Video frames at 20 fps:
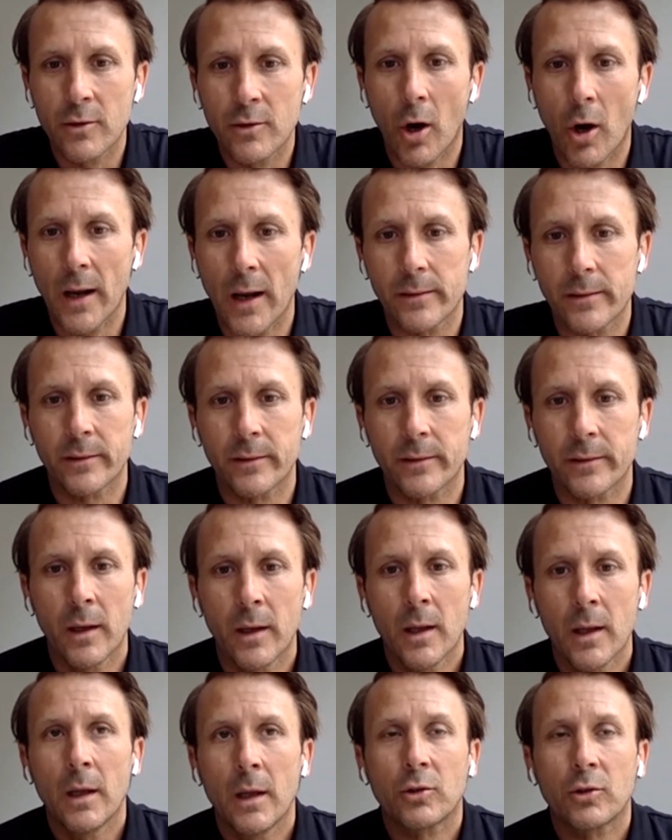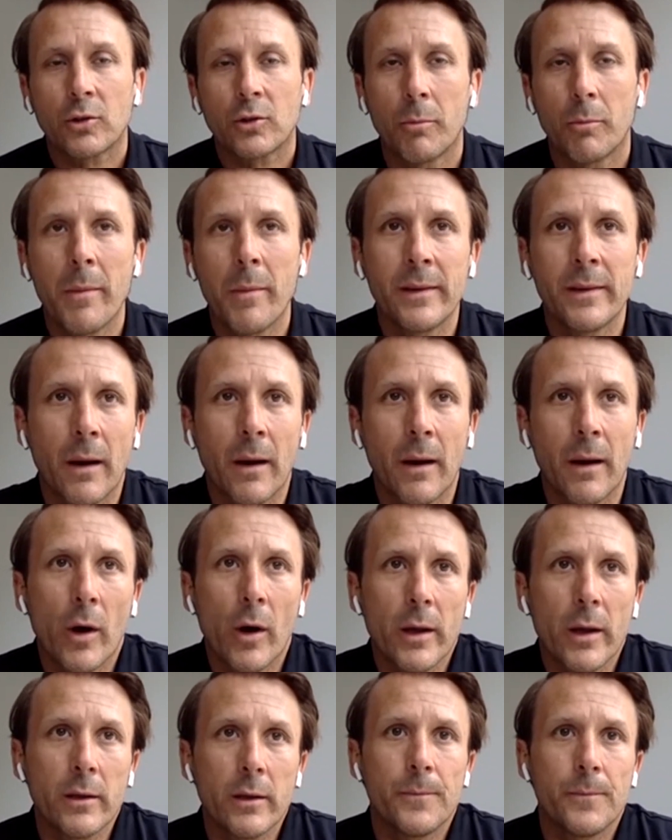in your hands. So maybe in
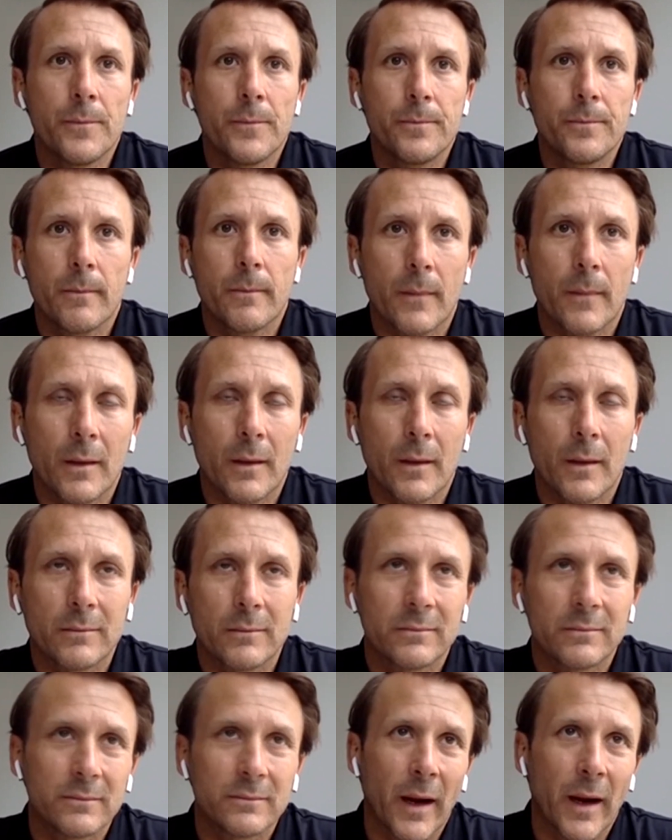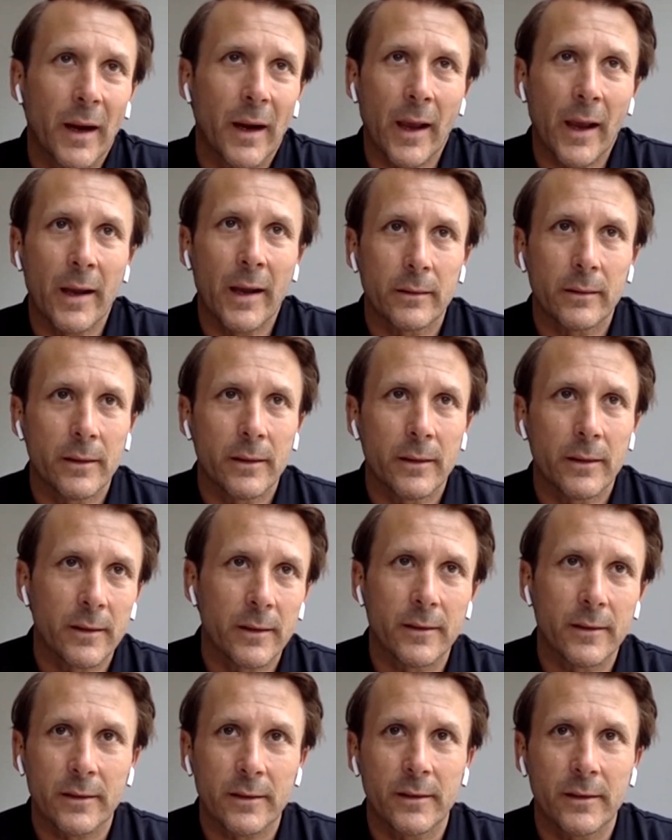that way, but again,
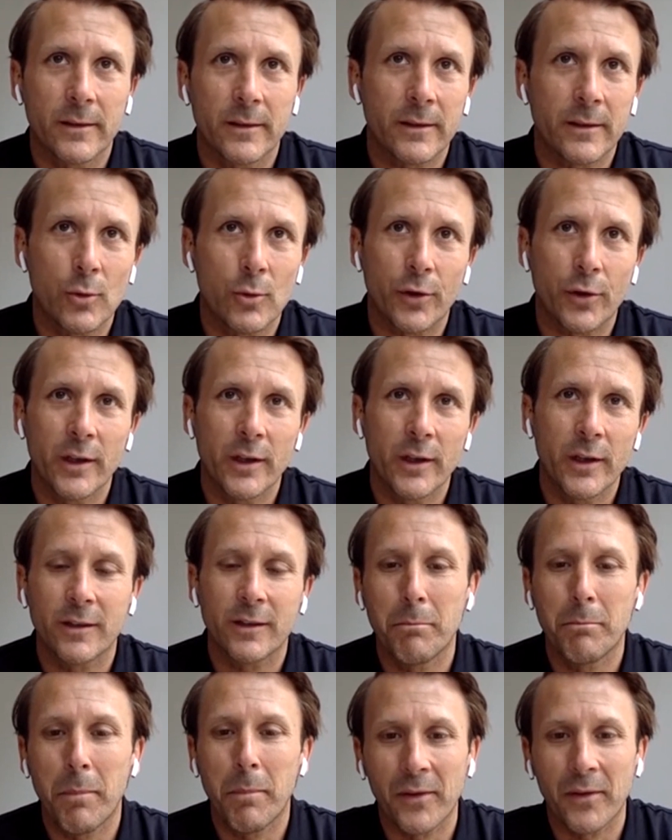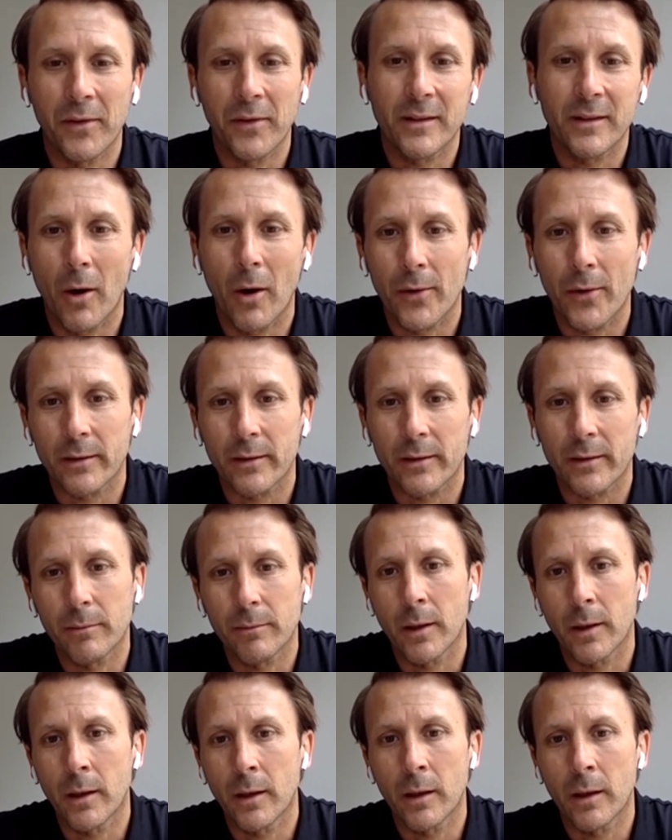there's good things and bad things about
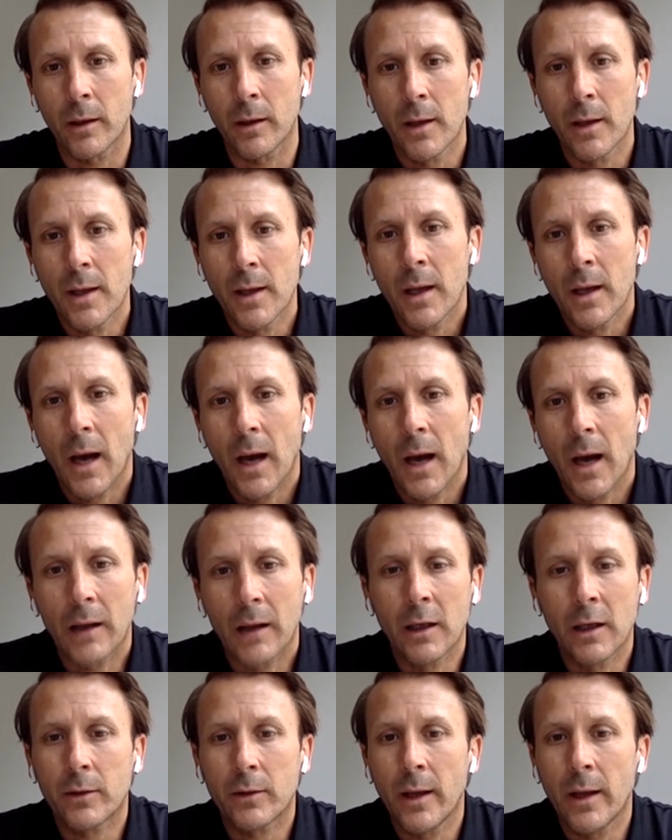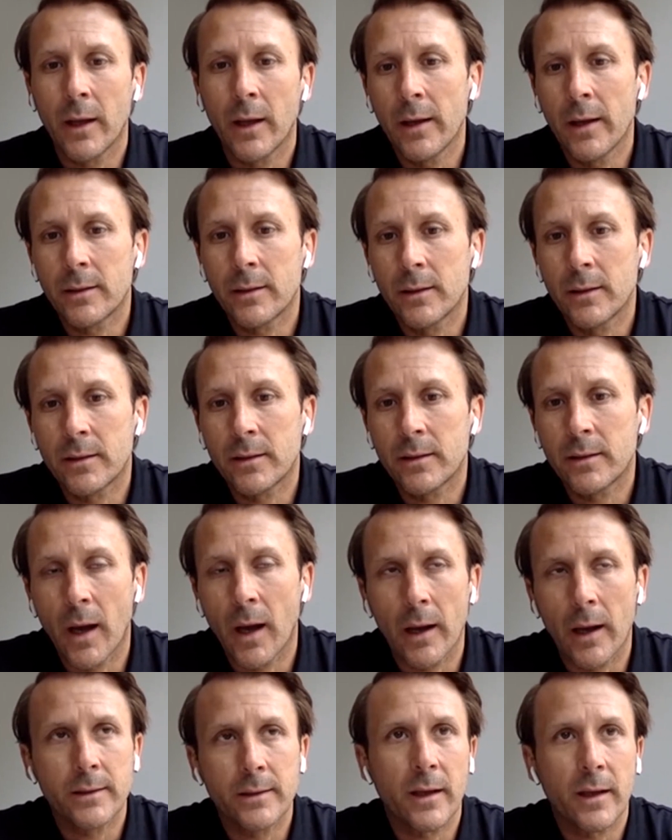that. At the end of the day,
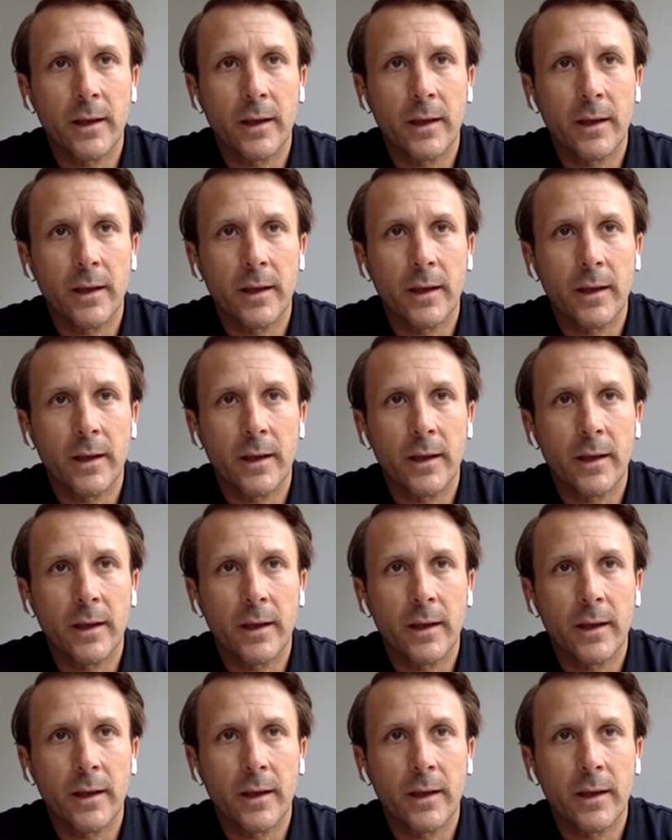it's